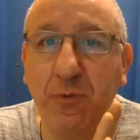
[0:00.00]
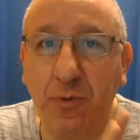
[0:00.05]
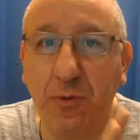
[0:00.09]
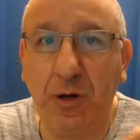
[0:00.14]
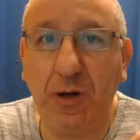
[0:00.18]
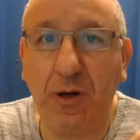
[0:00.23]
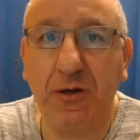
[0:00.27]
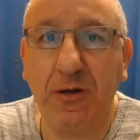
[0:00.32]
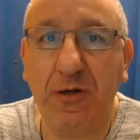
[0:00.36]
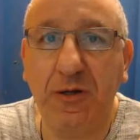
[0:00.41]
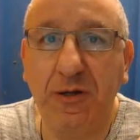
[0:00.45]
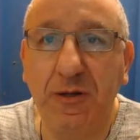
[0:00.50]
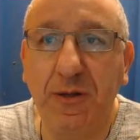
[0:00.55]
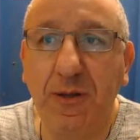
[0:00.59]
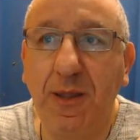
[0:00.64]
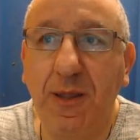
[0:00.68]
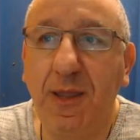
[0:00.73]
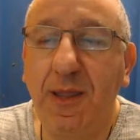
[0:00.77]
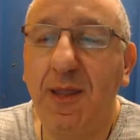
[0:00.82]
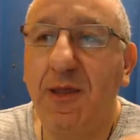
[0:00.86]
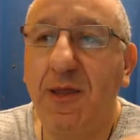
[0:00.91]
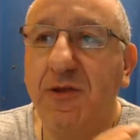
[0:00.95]
walk
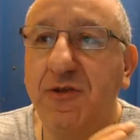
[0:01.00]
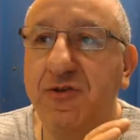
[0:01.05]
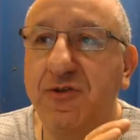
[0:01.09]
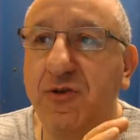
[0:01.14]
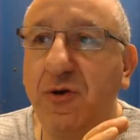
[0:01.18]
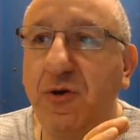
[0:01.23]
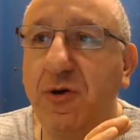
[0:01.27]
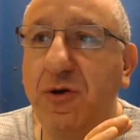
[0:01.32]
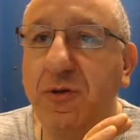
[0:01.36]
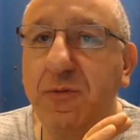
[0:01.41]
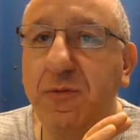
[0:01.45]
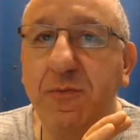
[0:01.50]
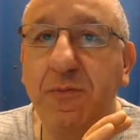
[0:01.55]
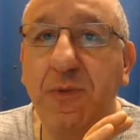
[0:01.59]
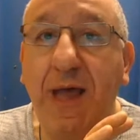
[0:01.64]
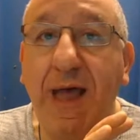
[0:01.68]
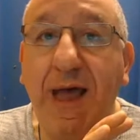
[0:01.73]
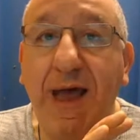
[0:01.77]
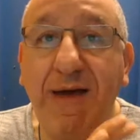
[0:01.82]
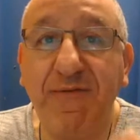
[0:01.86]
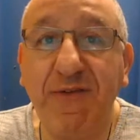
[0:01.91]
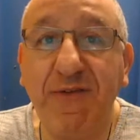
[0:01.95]
so
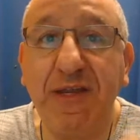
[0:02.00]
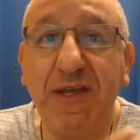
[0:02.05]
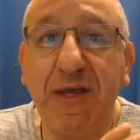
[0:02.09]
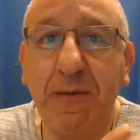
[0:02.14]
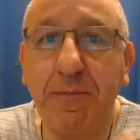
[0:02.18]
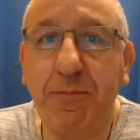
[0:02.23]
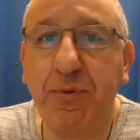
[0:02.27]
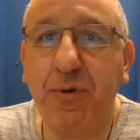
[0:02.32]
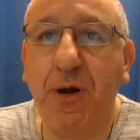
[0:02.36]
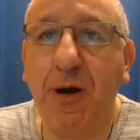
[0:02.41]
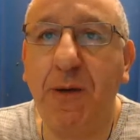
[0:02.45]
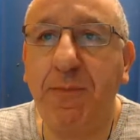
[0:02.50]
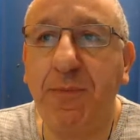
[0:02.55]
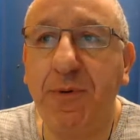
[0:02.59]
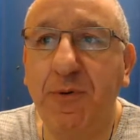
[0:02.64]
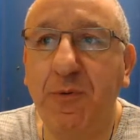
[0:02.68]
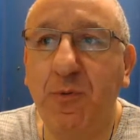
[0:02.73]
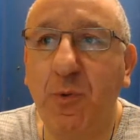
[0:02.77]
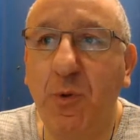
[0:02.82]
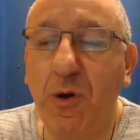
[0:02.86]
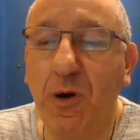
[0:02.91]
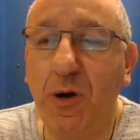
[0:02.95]
having a
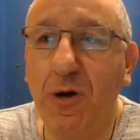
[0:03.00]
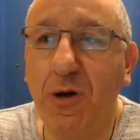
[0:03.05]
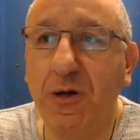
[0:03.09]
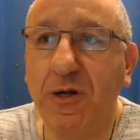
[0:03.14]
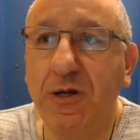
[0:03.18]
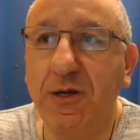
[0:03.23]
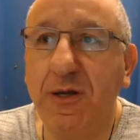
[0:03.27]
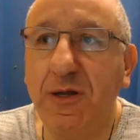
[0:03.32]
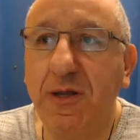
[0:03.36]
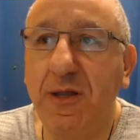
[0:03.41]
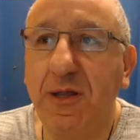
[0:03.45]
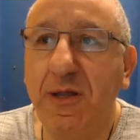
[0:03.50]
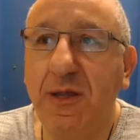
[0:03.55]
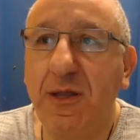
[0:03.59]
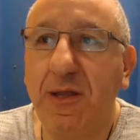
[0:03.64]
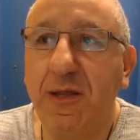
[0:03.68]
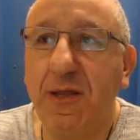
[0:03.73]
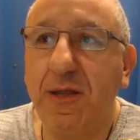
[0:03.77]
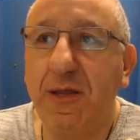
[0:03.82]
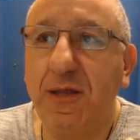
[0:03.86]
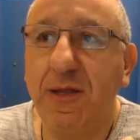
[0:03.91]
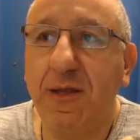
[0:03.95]
proper walk
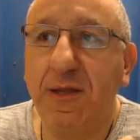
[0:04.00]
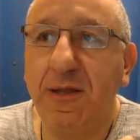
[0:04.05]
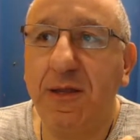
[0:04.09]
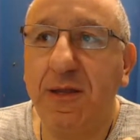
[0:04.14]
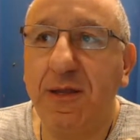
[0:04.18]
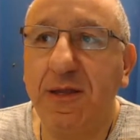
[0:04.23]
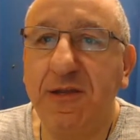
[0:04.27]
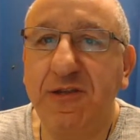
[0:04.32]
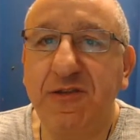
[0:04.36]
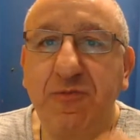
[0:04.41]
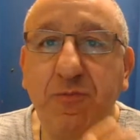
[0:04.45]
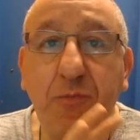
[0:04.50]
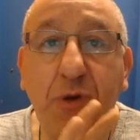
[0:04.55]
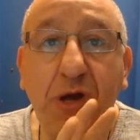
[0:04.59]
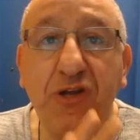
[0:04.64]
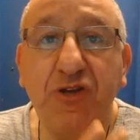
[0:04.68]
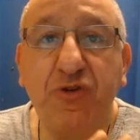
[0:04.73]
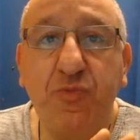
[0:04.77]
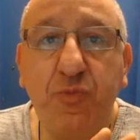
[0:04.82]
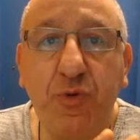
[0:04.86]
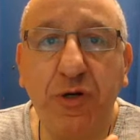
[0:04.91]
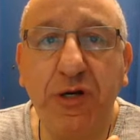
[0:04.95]
is
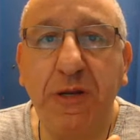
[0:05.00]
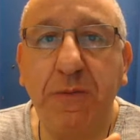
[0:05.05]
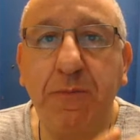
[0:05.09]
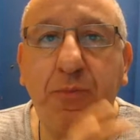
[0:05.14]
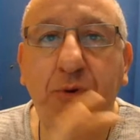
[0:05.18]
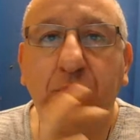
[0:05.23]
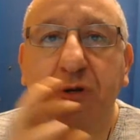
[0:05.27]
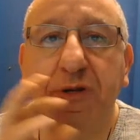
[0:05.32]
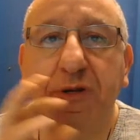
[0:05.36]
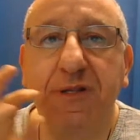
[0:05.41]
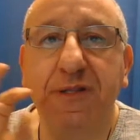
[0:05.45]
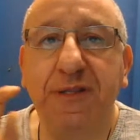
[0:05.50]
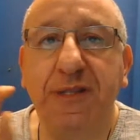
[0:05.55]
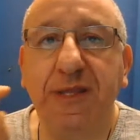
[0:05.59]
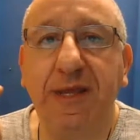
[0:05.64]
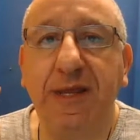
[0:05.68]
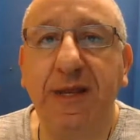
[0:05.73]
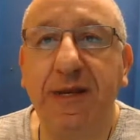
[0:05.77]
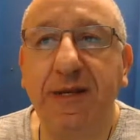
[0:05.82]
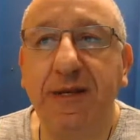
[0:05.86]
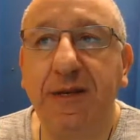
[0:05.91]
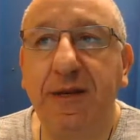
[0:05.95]
much more important
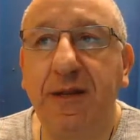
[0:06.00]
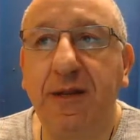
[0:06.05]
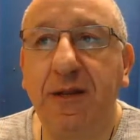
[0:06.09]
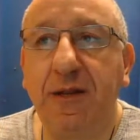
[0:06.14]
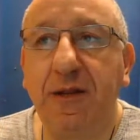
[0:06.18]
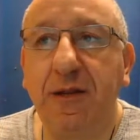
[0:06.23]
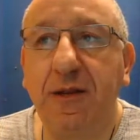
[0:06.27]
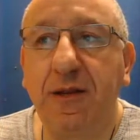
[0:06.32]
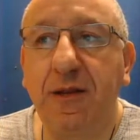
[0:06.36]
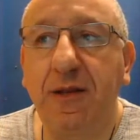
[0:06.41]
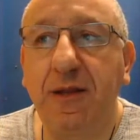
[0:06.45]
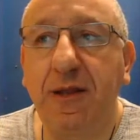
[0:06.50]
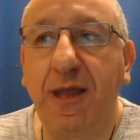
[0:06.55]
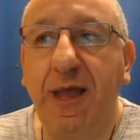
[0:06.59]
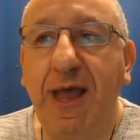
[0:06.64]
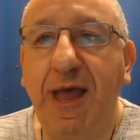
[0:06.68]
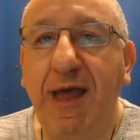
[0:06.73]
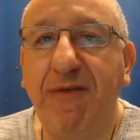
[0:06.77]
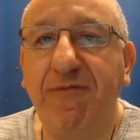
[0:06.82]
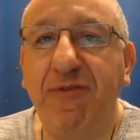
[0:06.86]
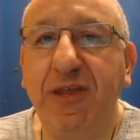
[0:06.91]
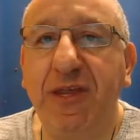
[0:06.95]
than
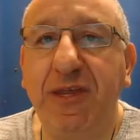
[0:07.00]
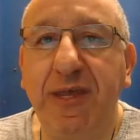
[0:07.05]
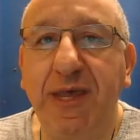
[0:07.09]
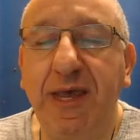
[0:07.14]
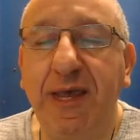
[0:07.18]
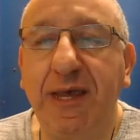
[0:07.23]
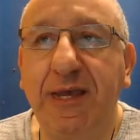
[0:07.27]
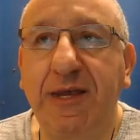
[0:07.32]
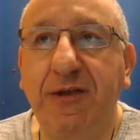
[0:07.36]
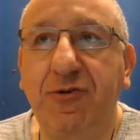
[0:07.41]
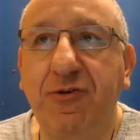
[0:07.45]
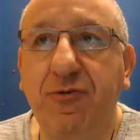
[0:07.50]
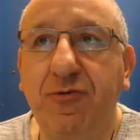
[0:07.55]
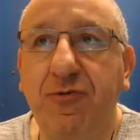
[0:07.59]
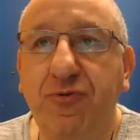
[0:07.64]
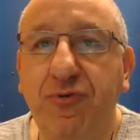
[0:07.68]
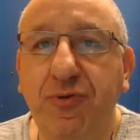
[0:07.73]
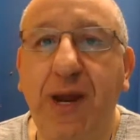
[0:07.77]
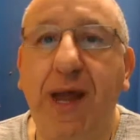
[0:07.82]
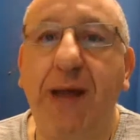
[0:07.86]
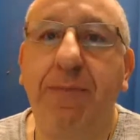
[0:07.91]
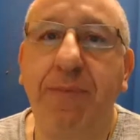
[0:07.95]
having a
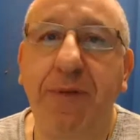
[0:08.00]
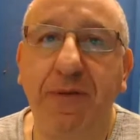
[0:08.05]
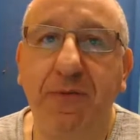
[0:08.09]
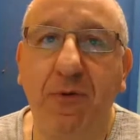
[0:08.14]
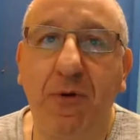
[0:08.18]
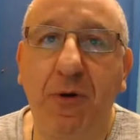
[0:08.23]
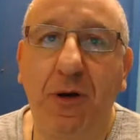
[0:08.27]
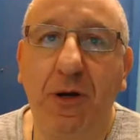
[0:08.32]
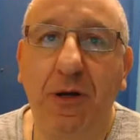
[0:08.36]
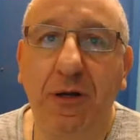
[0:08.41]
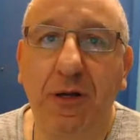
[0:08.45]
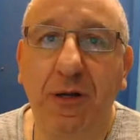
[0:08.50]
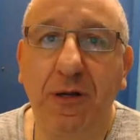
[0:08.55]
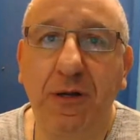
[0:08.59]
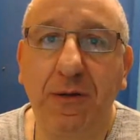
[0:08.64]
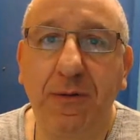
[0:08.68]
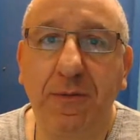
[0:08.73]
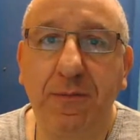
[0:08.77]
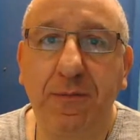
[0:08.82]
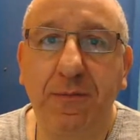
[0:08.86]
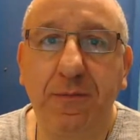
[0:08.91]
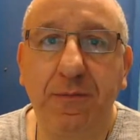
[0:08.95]
crappy walk
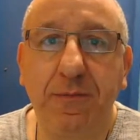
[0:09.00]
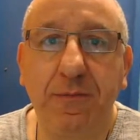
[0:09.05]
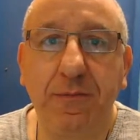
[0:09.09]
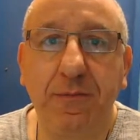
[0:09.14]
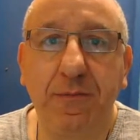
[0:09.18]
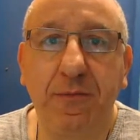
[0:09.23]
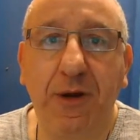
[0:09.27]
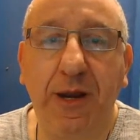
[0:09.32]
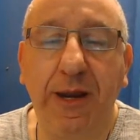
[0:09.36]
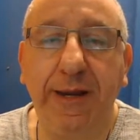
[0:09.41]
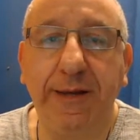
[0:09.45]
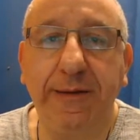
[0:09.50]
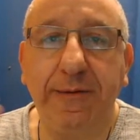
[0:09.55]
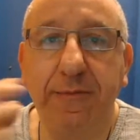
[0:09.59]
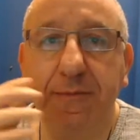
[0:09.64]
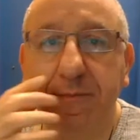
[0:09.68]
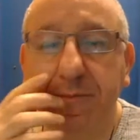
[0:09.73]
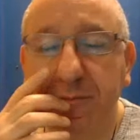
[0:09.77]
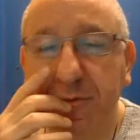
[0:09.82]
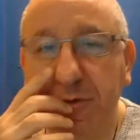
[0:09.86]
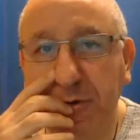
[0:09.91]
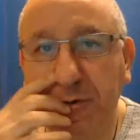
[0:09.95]
right
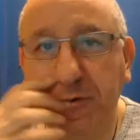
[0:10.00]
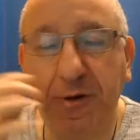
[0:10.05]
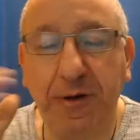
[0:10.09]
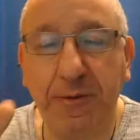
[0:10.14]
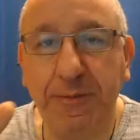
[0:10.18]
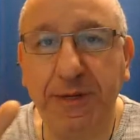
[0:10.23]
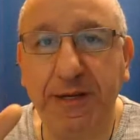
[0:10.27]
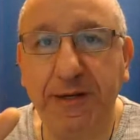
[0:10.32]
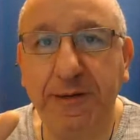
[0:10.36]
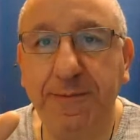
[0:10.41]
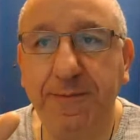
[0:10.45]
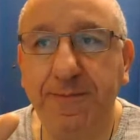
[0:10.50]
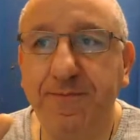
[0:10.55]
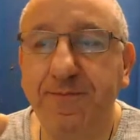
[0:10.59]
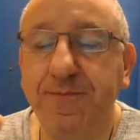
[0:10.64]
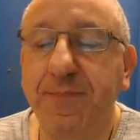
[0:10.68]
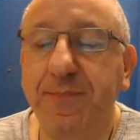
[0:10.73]
you know what i mean